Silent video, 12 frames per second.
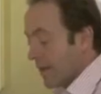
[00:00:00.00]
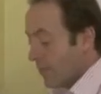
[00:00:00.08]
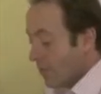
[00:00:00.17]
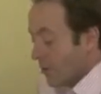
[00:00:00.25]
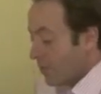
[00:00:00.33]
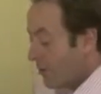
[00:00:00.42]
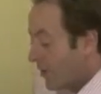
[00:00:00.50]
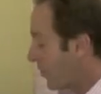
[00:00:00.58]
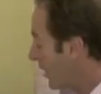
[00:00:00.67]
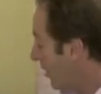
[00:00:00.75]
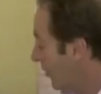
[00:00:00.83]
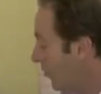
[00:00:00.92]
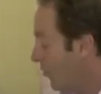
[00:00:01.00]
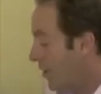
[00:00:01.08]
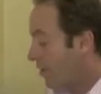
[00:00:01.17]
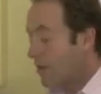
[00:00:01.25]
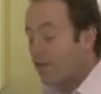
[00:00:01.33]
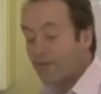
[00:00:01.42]
And what we're gonna do,
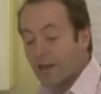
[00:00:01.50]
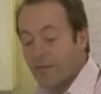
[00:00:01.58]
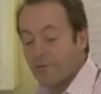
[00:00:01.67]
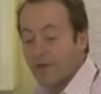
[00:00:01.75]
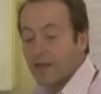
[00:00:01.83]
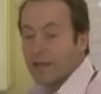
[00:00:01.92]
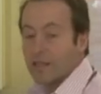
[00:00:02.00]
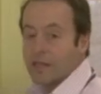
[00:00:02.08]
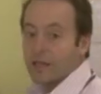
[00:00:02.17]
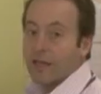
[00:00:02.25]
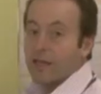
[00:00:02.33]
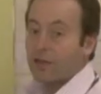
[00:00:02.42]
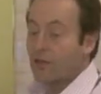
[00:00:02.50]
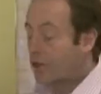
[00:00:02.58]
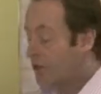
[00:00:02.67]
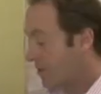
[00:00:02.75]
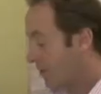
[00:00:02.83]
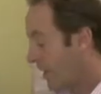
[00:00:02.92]
we're gonna flambe this thing, you
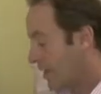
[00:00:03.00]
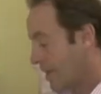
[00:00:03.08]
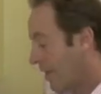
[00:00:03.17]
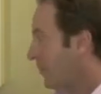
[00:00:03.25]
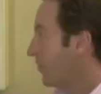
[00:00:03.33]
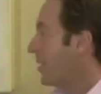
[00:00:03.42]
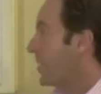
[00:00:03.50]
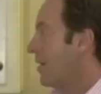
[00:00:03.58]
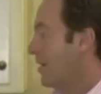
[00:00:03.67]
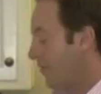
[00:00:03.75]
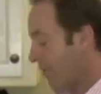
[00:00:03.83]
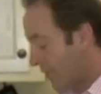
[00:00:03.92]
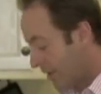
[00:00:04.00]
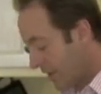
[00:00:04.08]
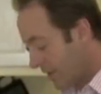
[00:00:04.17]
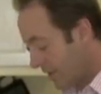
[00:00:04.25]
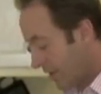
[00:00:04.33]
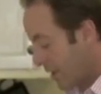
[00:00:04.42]
know, so we just have to be careful with
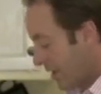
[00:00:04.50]
this.